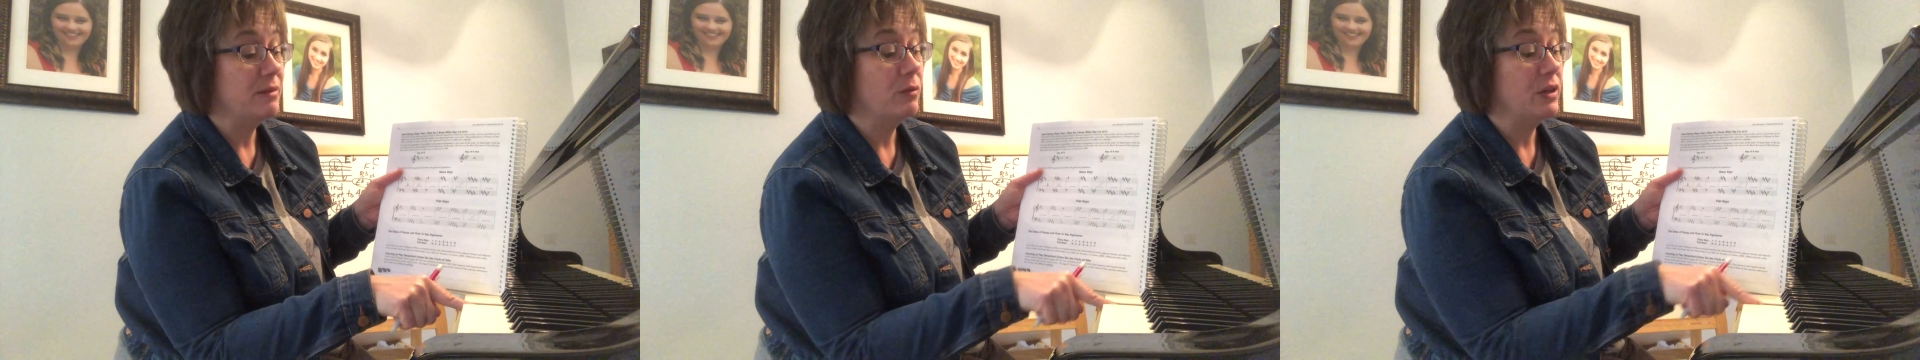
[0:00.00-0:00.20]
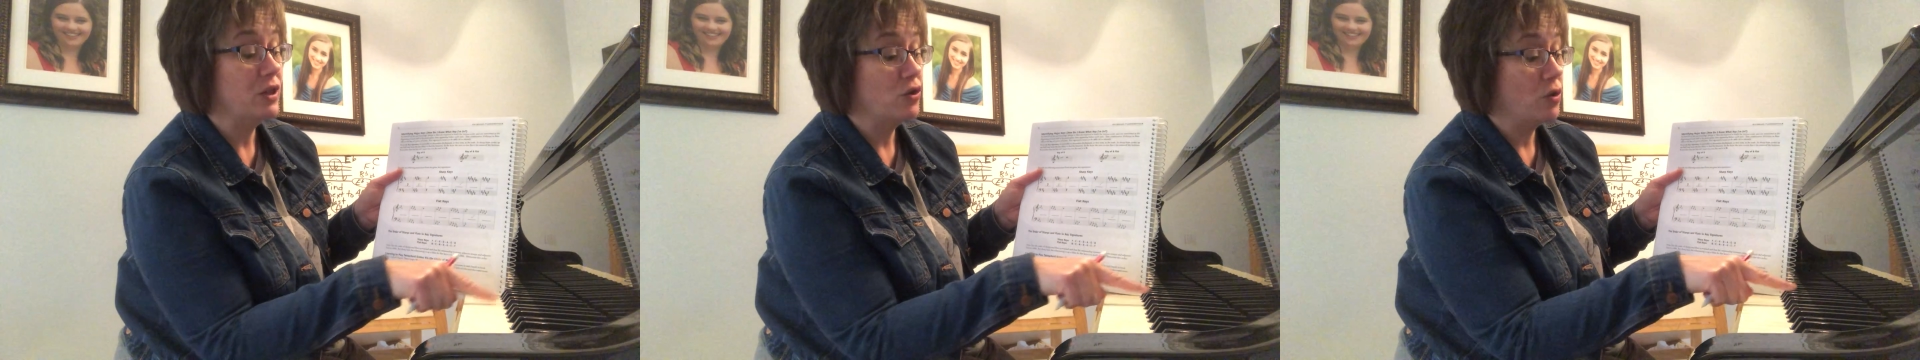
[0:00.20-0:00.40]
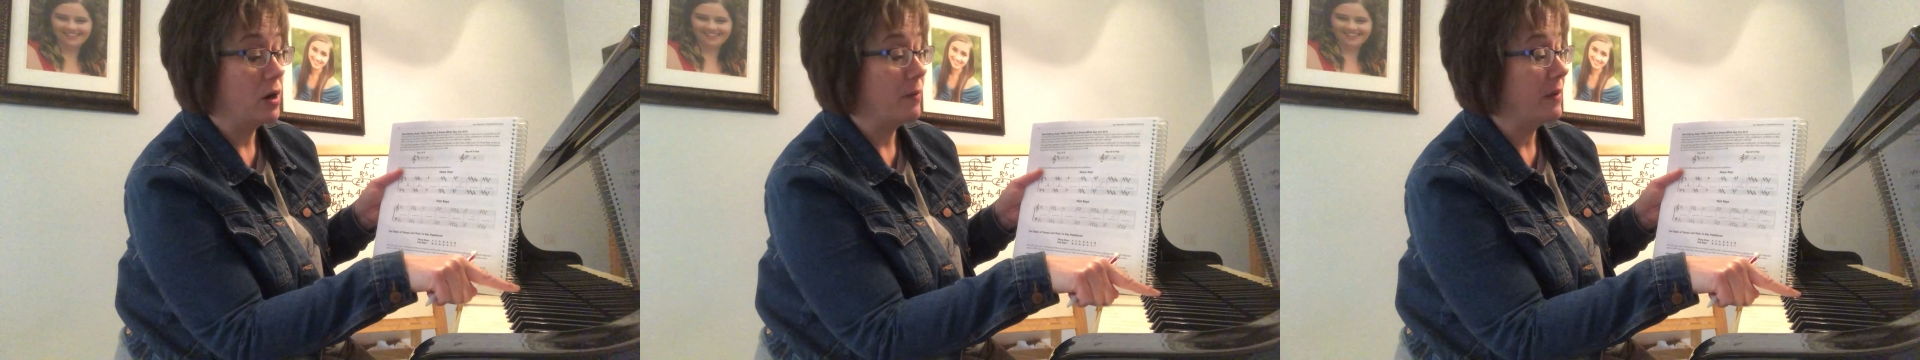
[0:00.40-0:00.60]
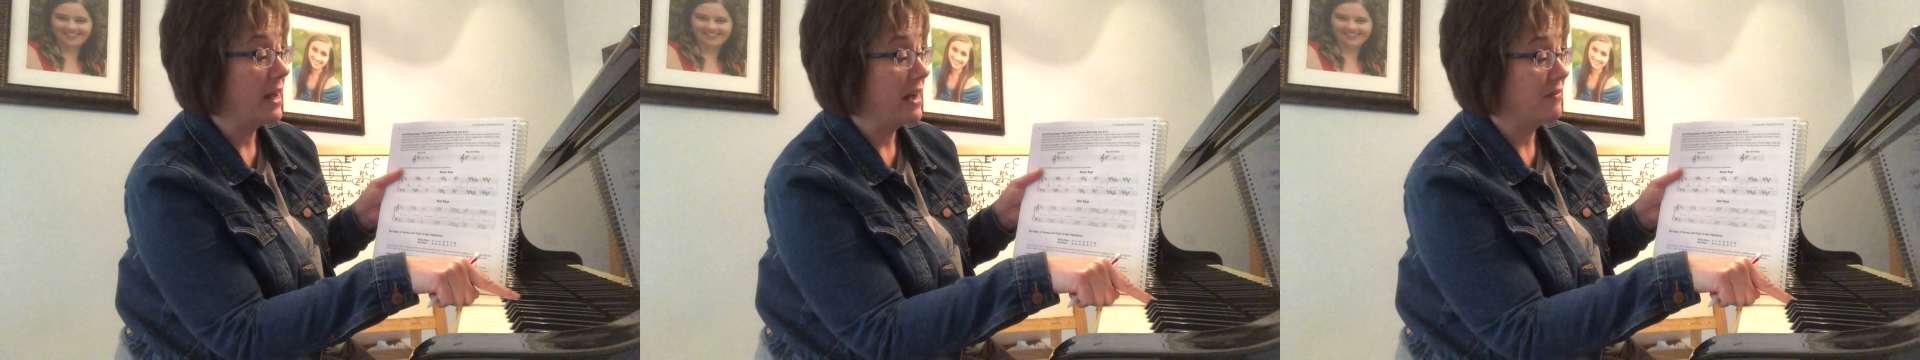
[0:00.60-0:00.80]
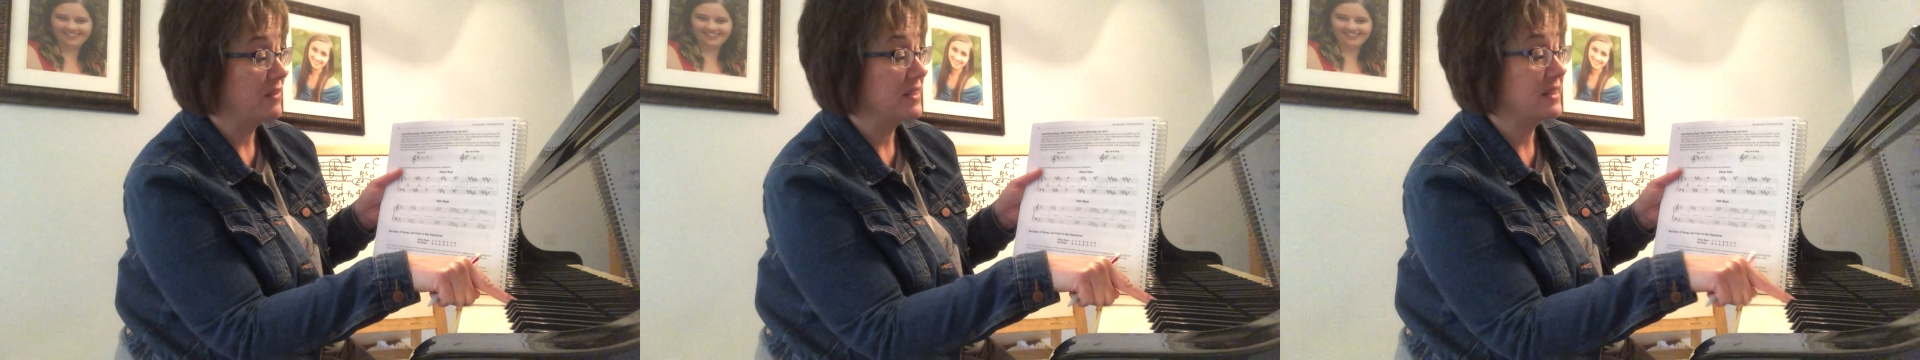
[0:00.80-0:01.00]
When you go up
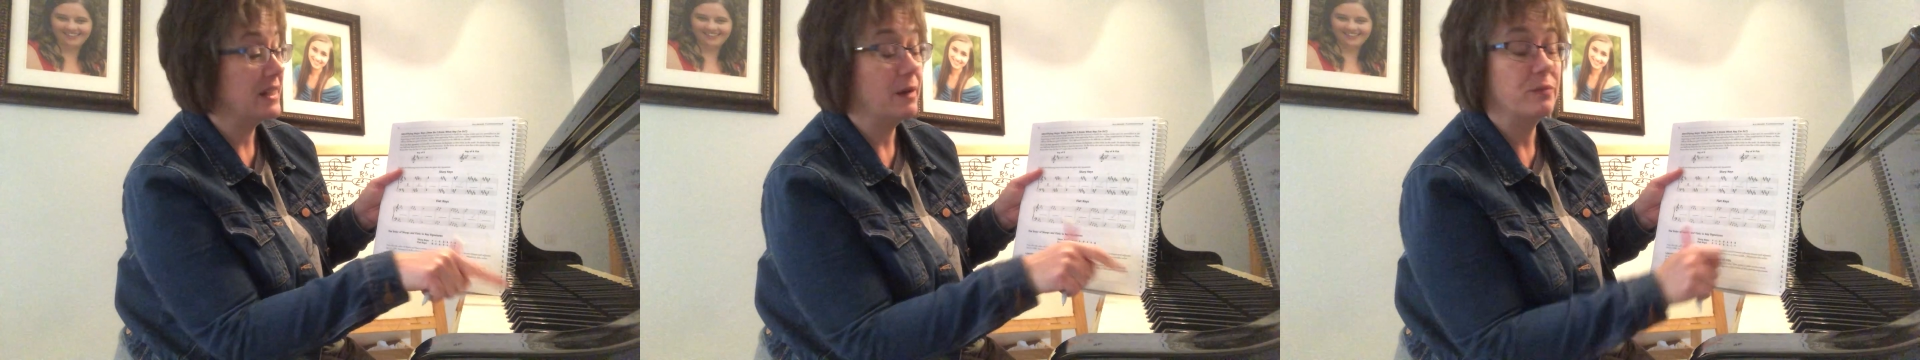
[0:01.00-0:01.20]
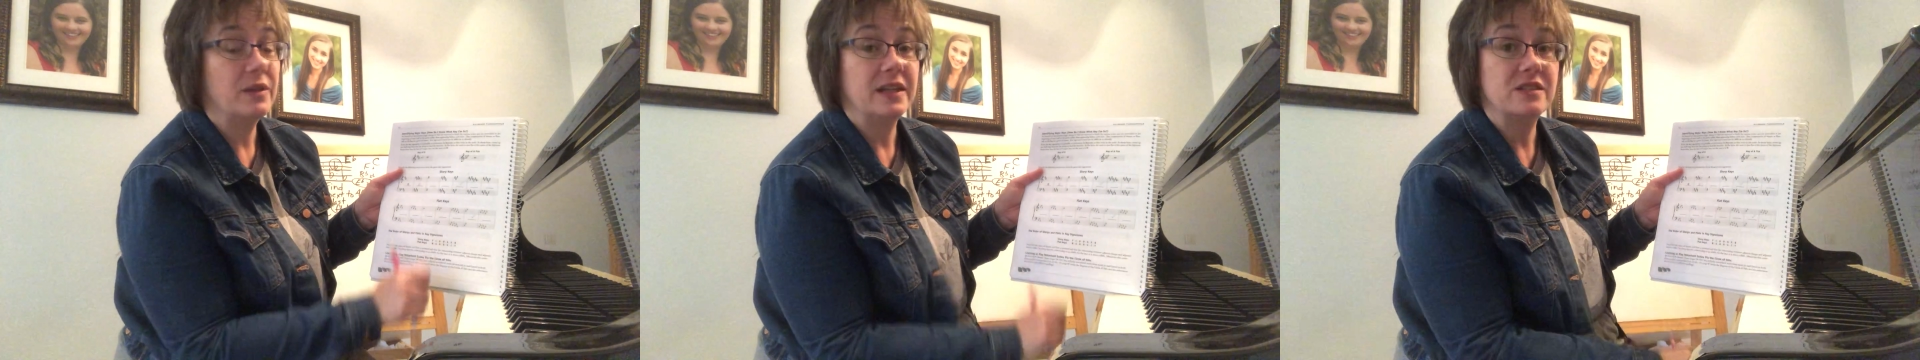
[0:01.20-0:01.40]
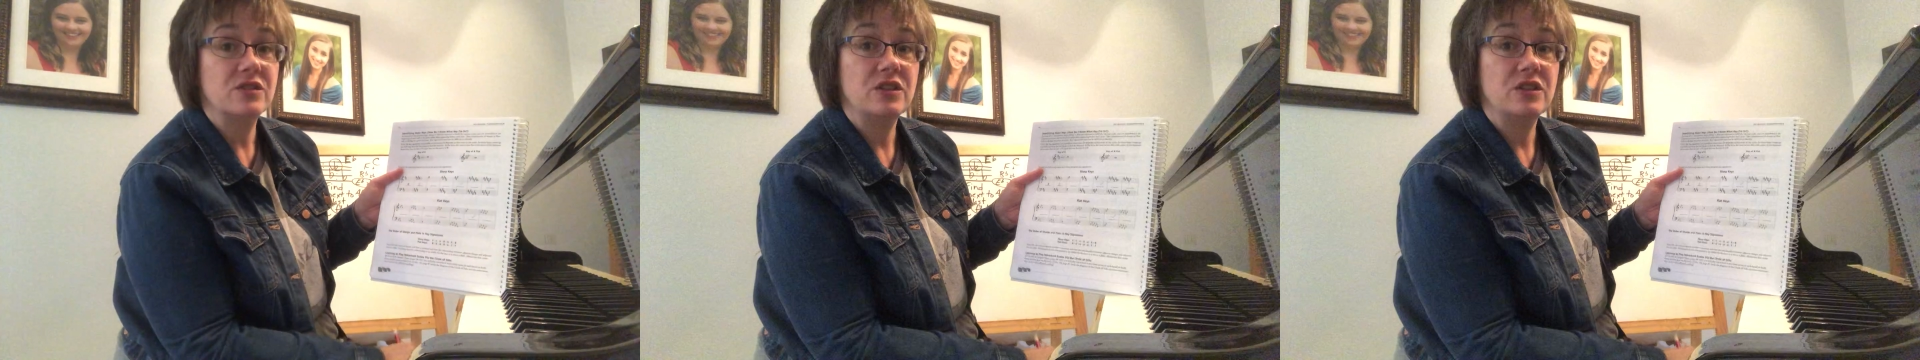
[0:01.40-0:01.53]
half a step, that's